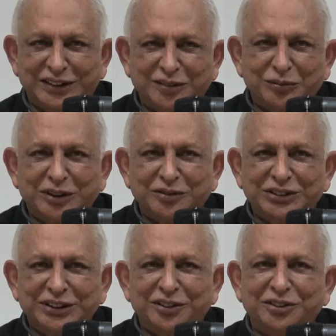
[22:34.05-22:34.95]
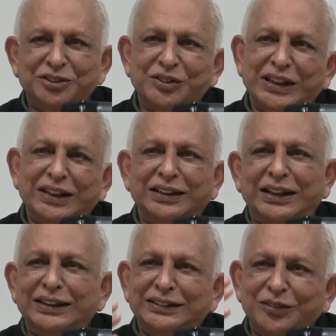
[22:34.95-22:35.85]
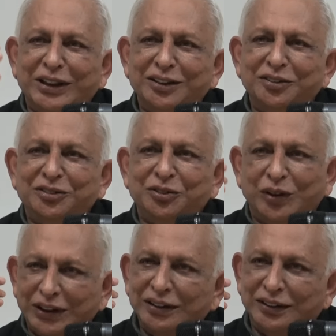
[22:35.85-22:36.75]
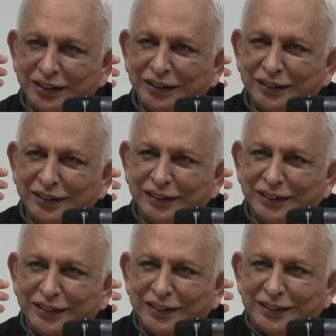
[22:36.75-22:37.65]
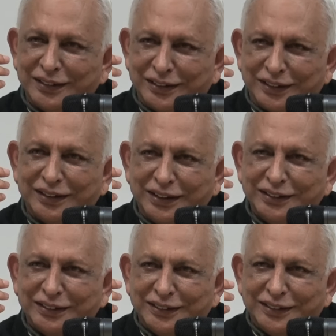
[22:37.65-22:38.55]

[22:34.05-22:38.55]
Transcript: number of zeros you add adds value to one. Right?